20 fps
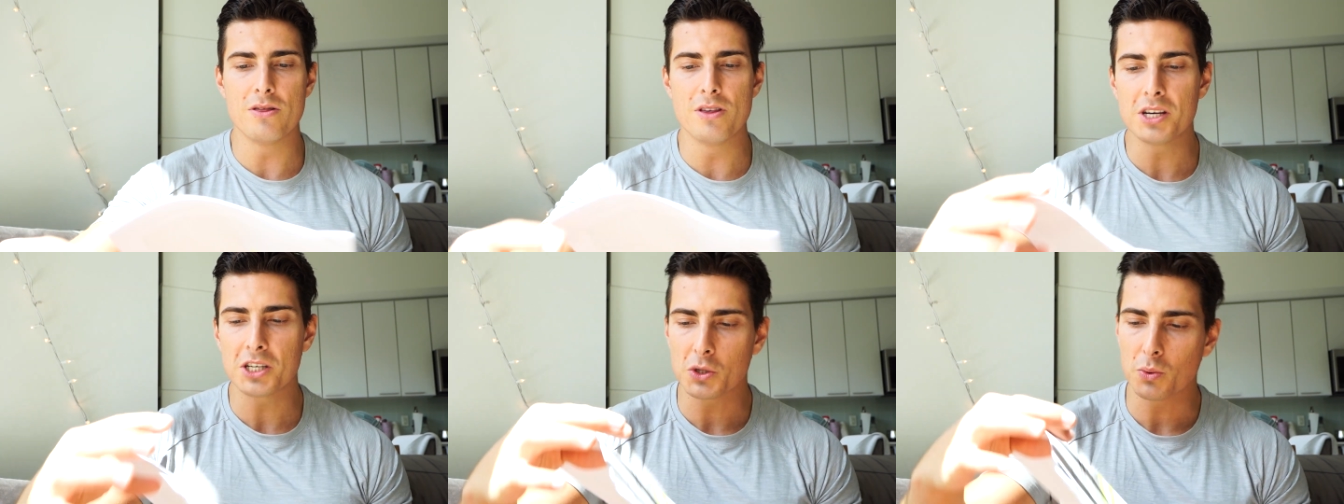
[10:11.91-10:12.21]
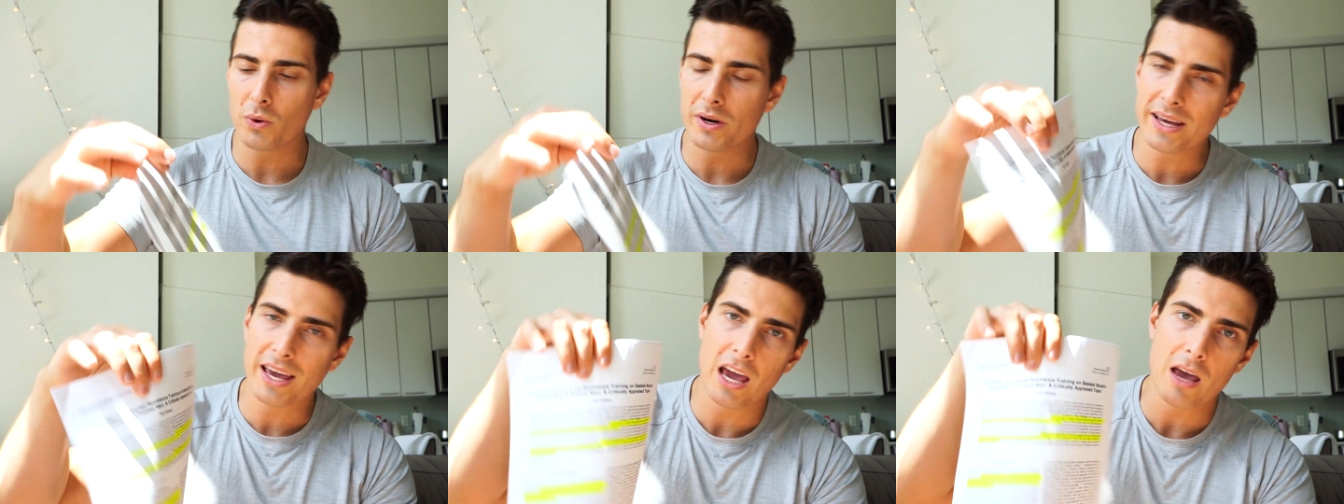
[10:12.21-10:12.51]
This
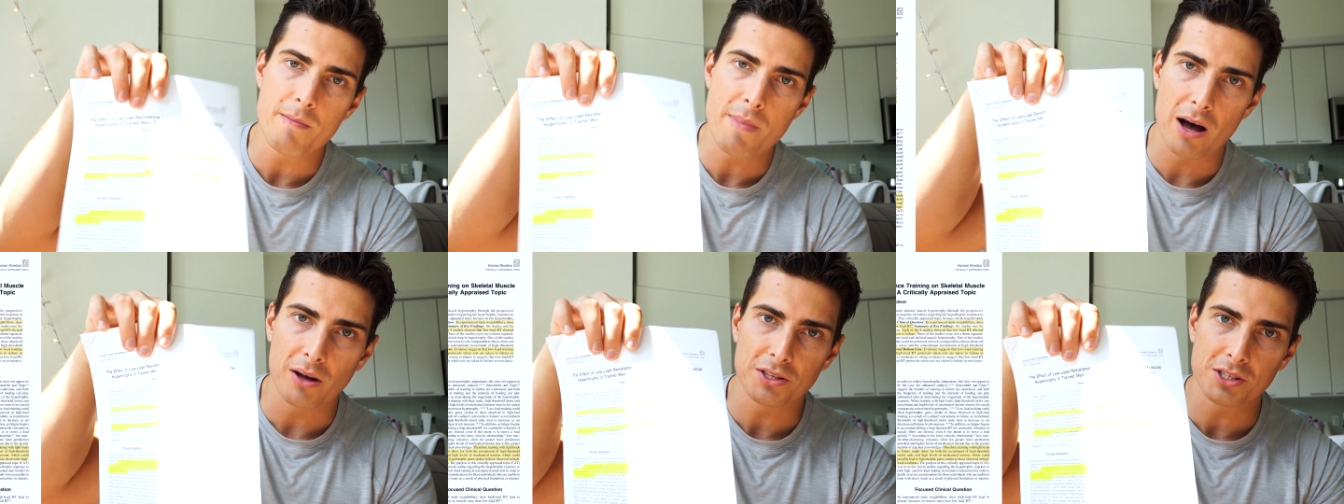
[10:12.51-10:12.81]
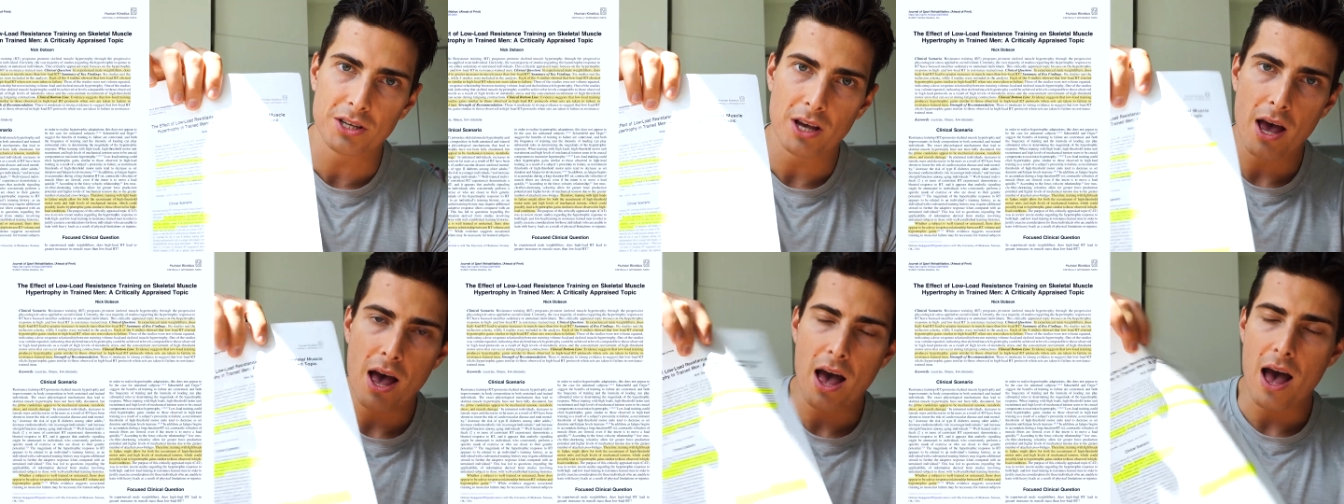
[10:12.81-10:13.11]
one came
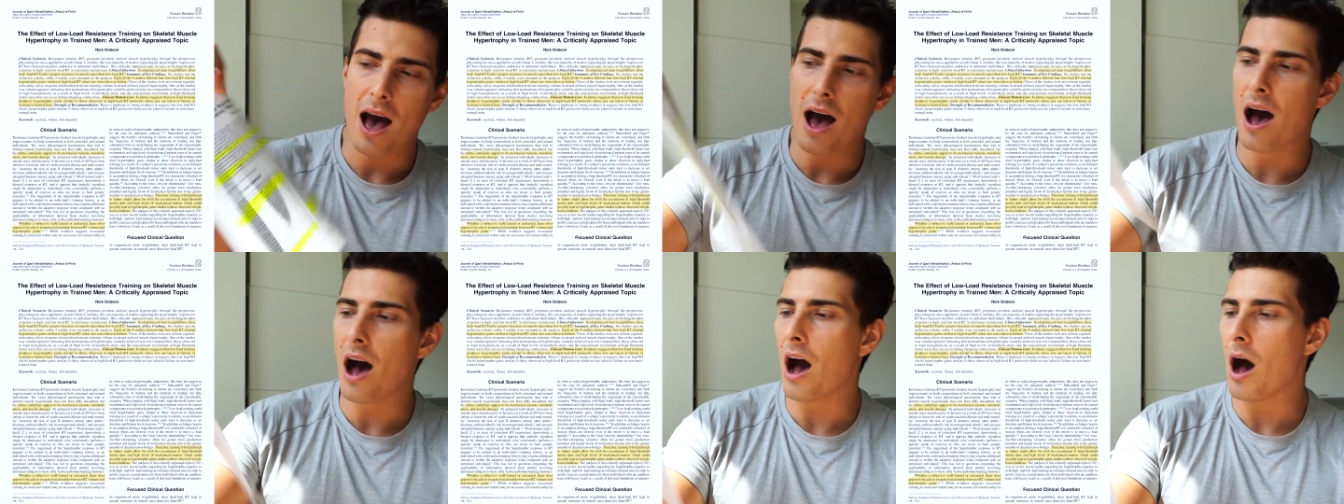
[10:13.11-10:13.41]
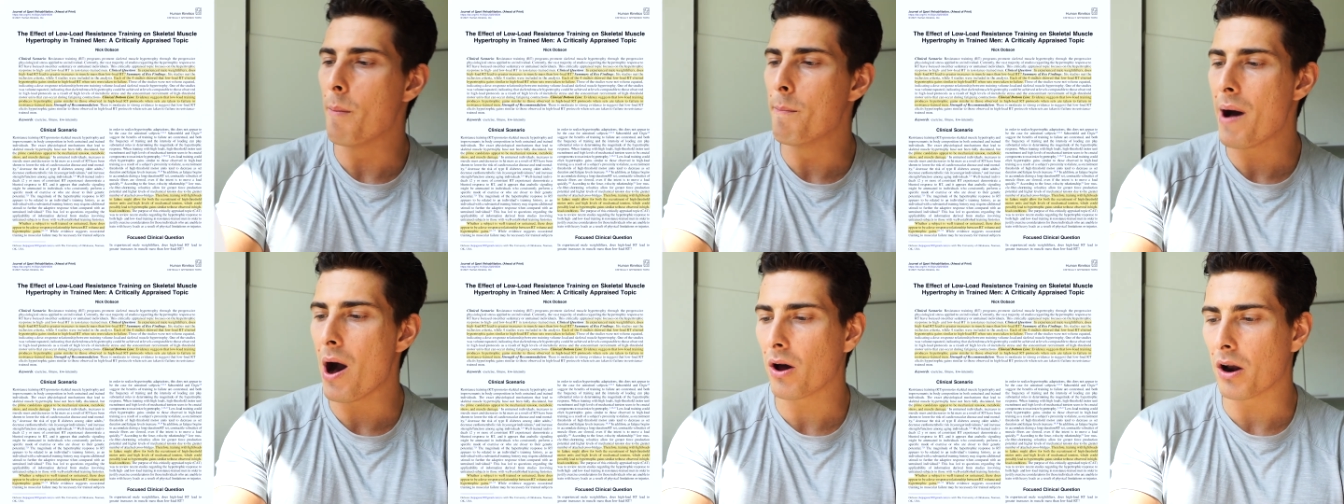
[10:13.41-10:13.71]
out uh,
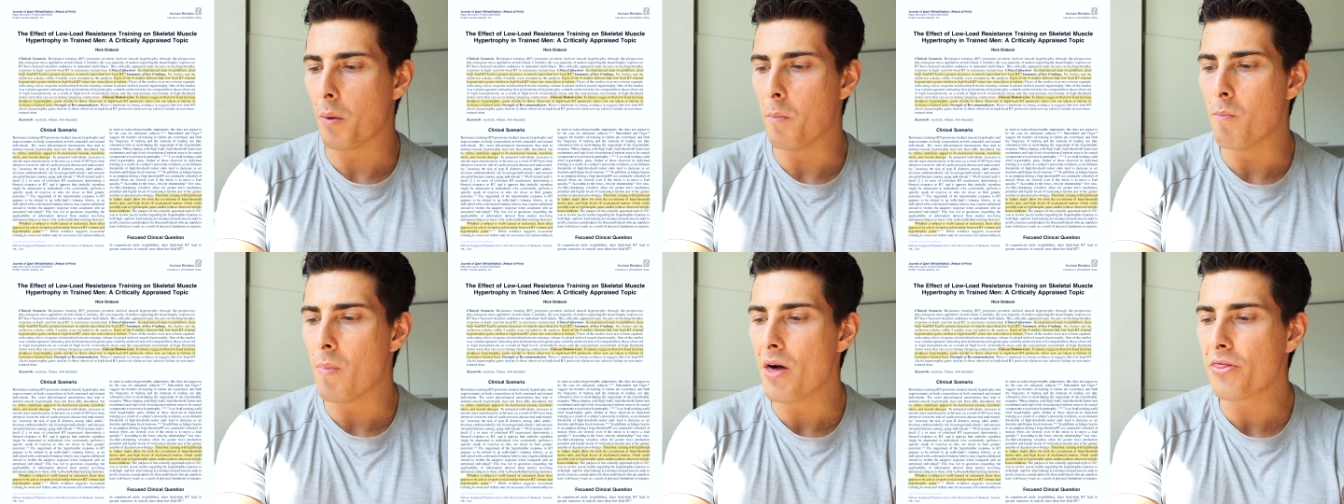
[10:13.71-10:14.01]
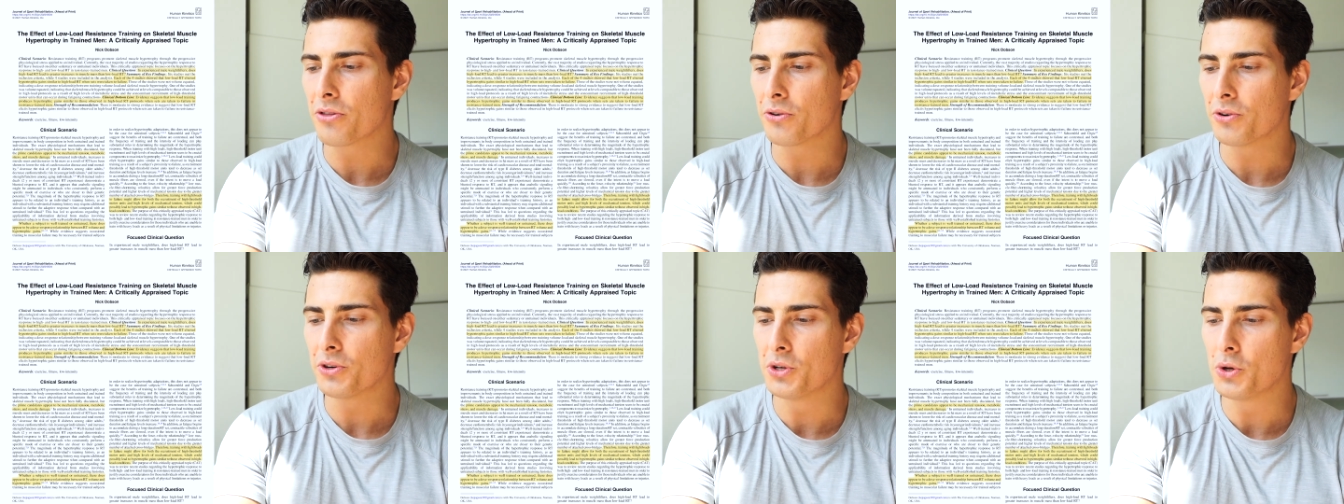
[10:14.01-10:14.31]
about a
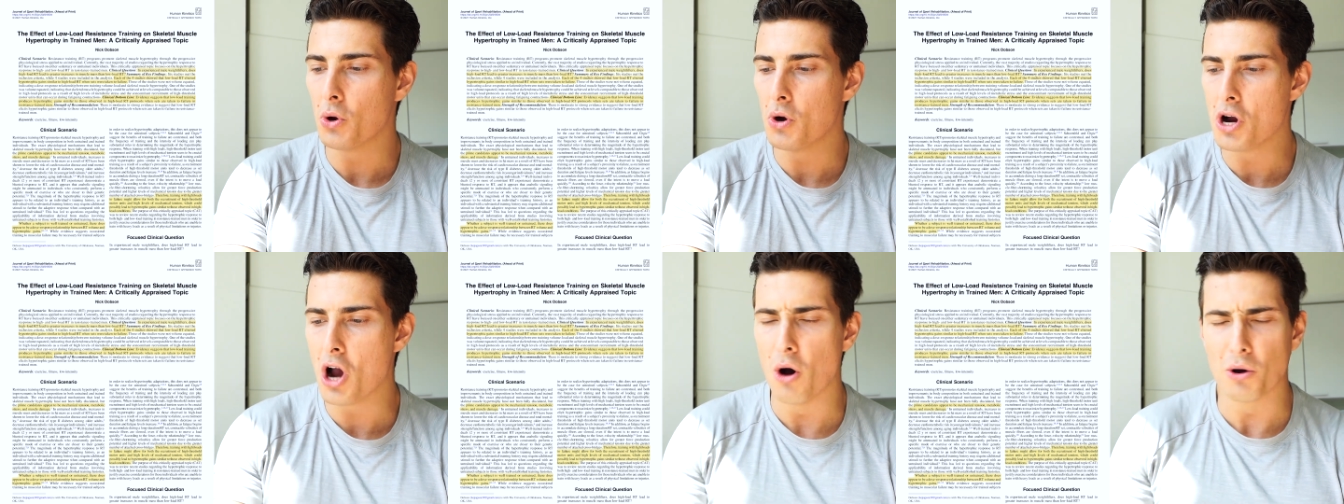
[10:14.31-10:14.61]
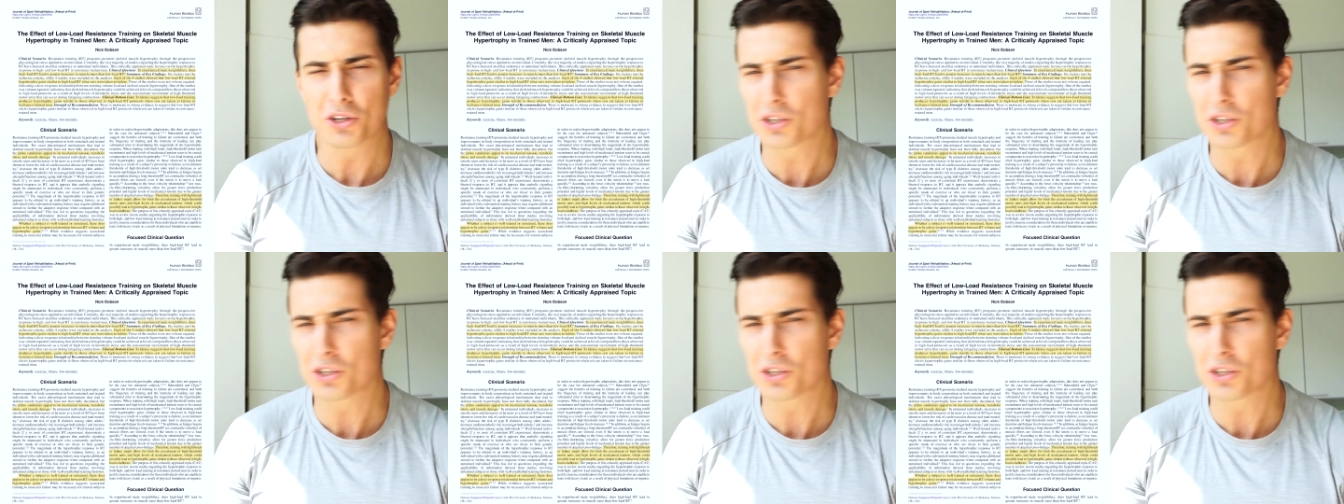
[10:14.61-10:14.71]
month or two ago,